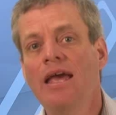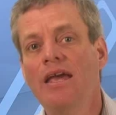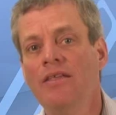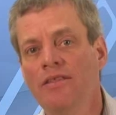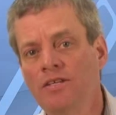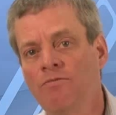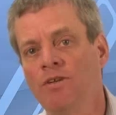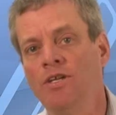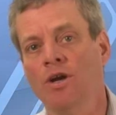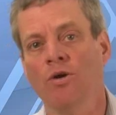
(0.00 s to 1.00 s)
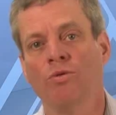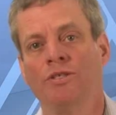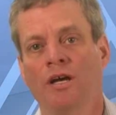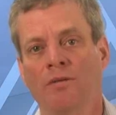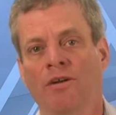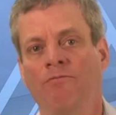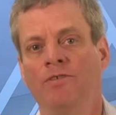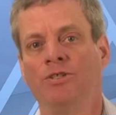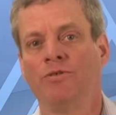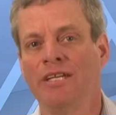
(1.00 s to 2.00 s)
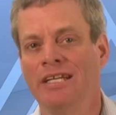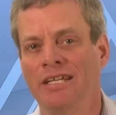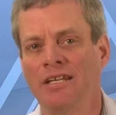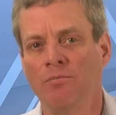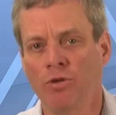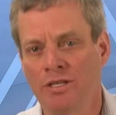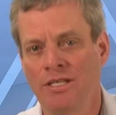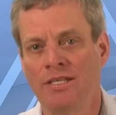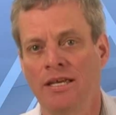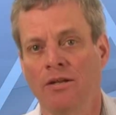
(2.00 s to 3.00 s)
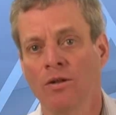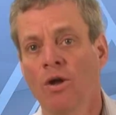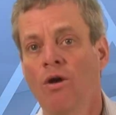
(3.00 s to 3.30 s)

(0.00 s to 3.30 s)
In this video, we'll talk about filtering in a little more detail.